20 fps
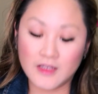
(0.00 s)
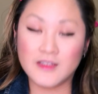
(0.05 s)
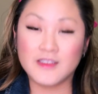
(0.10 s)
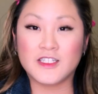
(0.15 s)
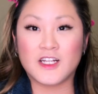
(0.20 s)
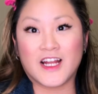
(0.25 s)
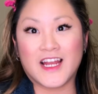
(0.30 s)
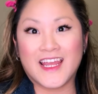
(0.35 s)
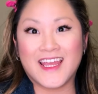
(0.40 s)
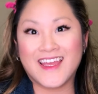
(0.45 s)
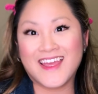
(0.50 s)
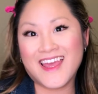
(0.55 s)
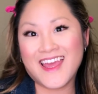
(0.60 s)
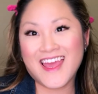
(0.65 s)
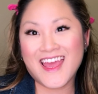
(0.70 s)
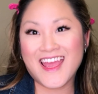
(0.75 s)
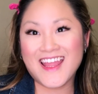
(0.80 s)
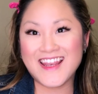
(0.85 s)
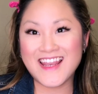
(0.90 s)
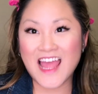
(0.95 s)
Sorry.
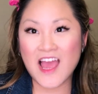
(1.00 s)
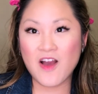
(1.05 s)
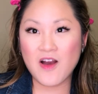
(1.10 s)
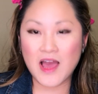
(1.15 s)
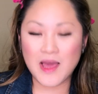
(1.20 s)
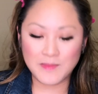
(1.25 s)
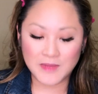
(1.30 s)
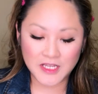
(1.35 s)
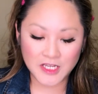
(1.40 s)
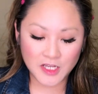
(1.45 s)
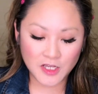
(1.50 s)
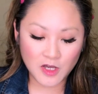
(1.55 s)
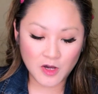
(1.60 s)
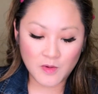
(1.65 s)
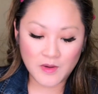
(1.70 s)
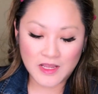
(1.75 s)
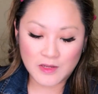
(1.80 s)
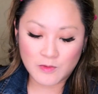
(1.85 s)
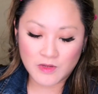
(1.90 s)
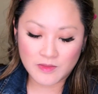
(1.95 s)
Now I'm gonna go
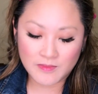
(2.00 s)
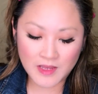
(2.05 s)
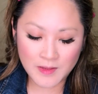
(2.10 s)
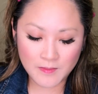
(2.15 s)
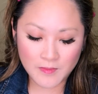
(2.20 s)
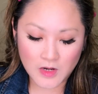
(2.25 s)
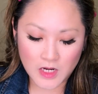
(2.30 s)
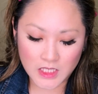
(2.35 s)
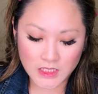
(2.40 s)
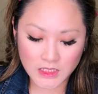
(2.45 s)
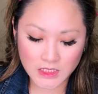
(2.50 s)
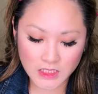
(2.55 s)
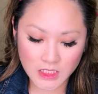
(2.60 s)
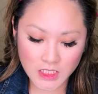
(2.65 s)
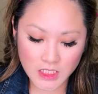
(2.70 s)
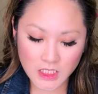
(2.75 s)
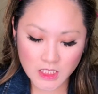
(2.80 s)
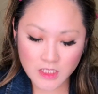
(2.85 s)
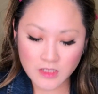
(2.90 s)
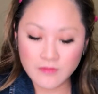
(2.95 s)
in with my
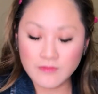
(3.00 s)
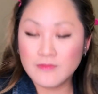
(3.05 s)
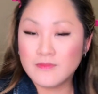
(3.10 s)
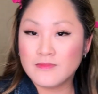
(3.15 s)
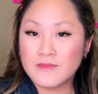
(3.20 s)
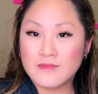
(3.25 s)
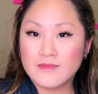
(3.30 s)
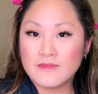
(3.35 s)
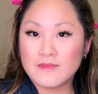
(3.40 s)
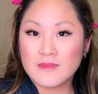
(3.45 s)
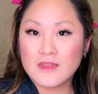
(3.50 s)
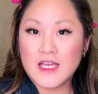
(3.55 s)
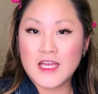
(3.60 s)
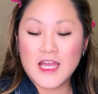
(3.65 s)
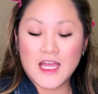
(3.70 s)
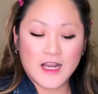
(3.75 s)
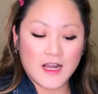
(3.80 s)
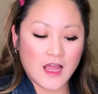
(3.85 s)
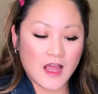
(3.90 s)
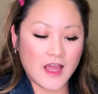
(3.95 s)
bronzer,
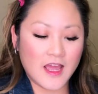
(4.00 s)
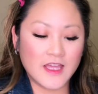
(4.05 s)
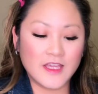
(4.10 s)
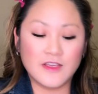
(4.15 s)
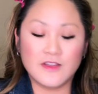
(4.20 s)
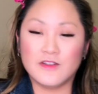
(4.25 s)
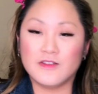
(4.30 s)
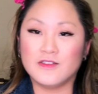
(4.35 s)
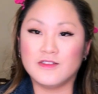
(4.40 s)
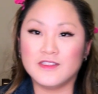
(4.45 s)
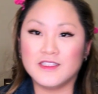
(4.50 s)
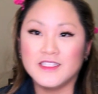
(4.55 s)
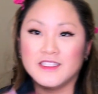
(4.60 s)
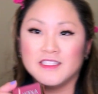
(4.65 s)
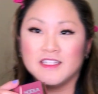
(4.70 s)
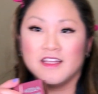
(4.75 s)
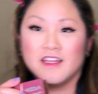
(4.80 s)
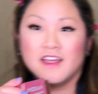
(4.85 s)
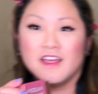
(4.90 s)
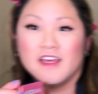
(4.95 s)
and I
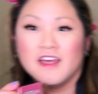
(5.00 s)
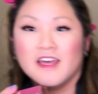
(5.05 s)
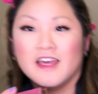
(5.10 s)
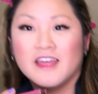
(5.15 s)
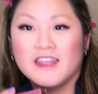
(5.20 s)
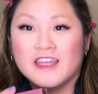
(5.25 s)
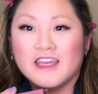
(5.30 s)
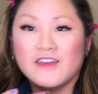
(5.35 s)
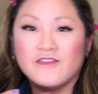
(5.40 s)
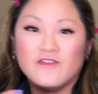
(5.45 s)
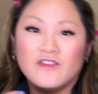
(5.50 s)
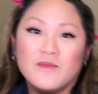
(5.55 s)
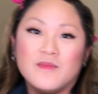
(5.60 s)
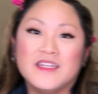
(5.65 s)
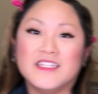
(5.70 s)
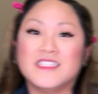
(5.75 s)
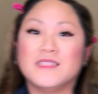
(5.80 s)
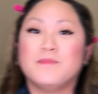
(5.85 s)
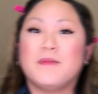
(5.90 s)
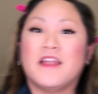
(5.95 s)
use the
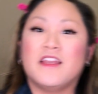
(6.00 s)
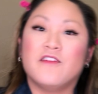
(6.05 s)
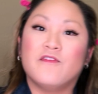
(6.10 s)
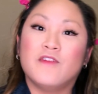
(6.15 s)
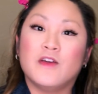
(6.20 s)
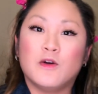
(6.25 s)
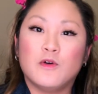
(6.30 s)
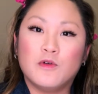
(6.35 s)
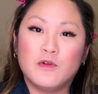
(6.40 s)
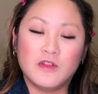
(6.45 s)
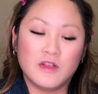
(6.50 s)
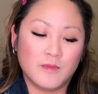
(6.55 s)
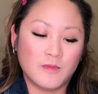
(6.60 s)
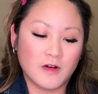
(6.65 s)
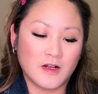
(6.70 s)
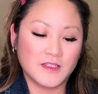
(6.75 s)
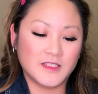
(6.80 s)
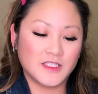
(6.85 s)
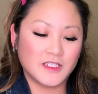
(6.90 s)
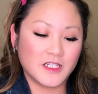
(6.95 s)
infamous Benefit Hoola
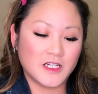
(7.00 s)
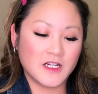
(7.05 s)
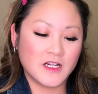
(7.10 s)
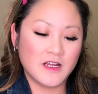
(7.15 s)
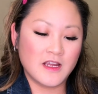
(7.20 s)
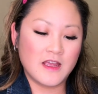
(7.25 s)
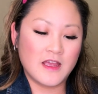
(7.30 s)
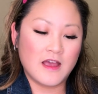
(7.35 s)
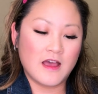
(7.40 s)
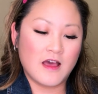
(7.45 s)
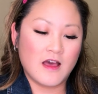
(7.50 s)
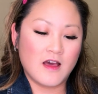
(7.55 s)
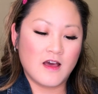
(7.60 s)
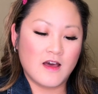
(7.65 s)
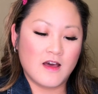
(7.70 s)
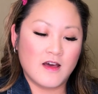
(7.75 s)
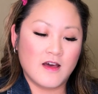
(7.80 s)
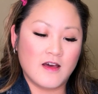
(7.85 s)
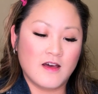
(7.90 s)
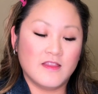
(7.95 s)
bronzer.
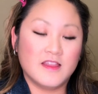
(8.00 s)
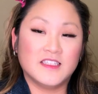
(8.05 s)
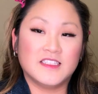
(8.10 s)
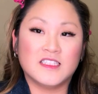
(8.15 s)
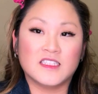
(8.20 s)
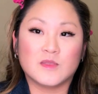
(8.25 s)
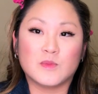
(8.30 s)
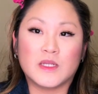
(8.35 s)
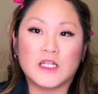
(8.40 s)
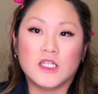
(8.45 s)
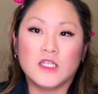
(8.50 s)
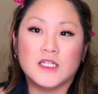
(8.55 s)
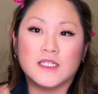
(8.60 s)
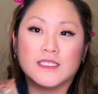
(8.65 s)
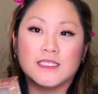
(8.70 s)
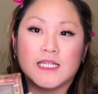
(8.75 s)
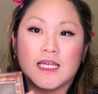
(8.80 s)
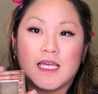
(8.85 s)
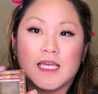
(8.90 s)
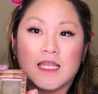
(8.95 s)
This is what it
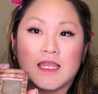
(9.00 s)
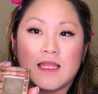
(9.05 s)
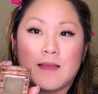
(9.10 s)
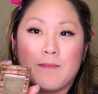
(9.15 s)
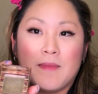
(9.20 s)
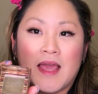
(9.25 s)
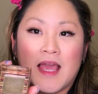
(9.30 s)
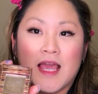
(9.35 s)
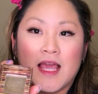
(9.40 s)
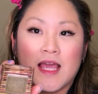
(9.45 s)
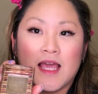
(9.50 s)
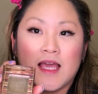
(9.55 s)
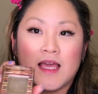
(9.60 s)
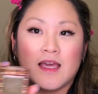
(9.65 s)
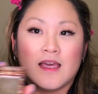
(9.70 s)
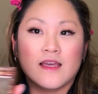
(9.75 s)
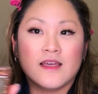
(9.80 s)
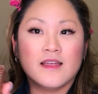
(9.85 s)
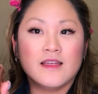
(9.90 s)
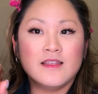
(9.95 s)
looks like in the
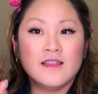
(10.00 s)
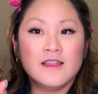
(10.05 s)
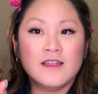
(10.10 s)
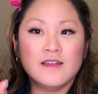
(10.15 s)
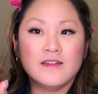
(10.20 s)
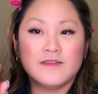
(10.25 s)
pan.